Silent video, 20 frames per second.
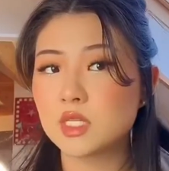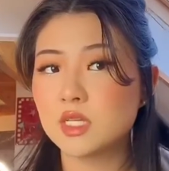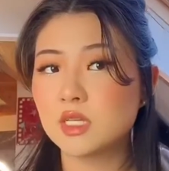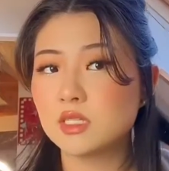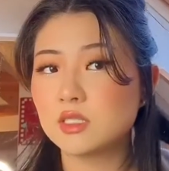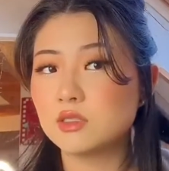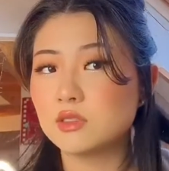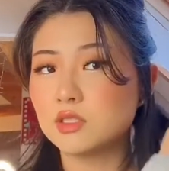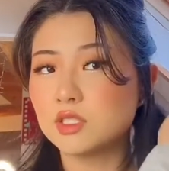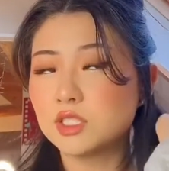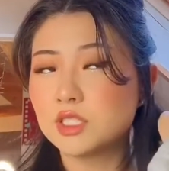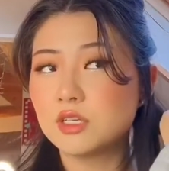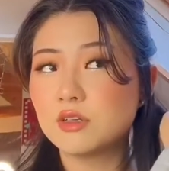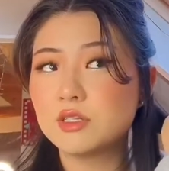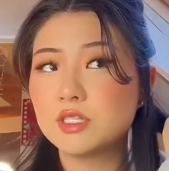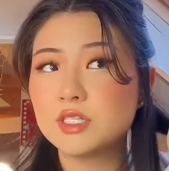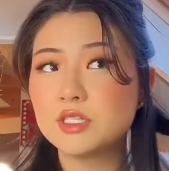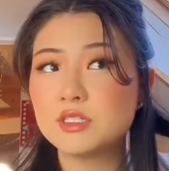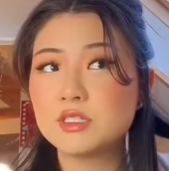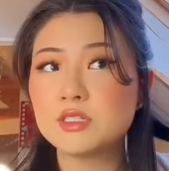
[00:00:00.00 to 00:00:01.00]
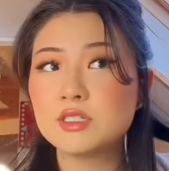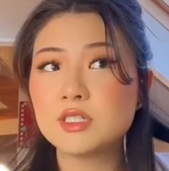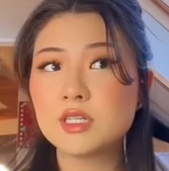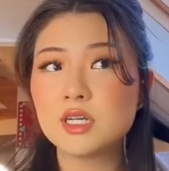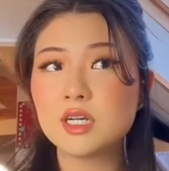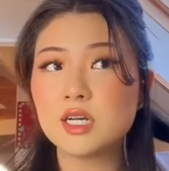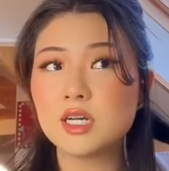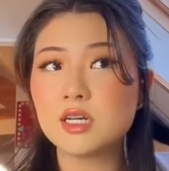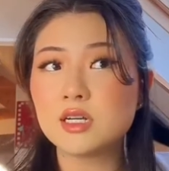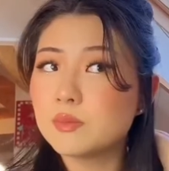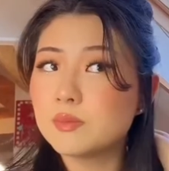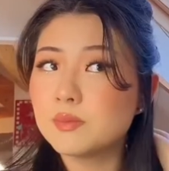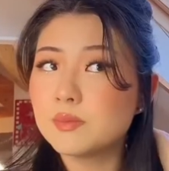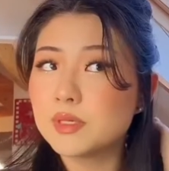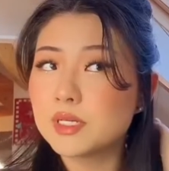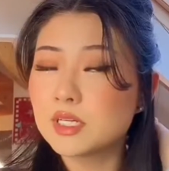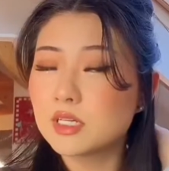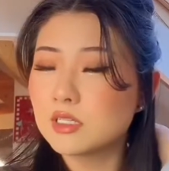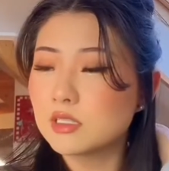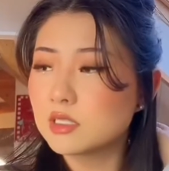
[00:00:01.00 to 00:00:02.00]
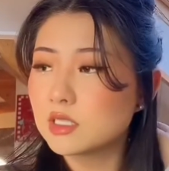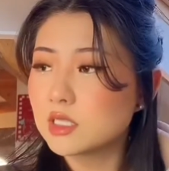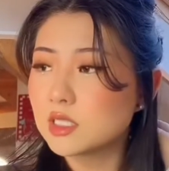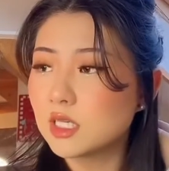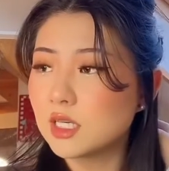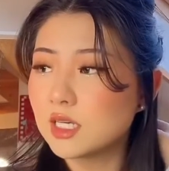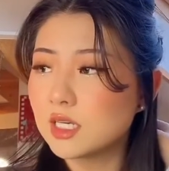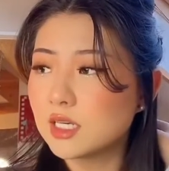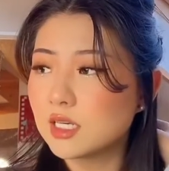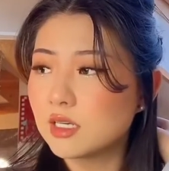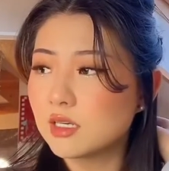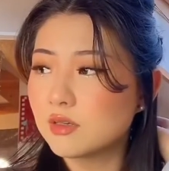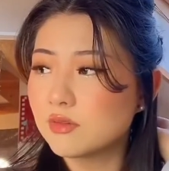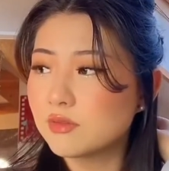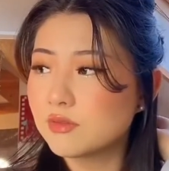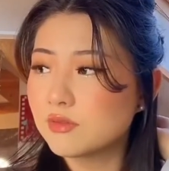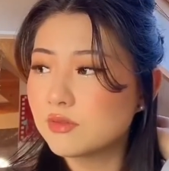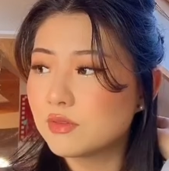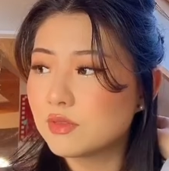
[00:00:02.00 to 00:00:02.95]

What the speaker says: To show you, because I have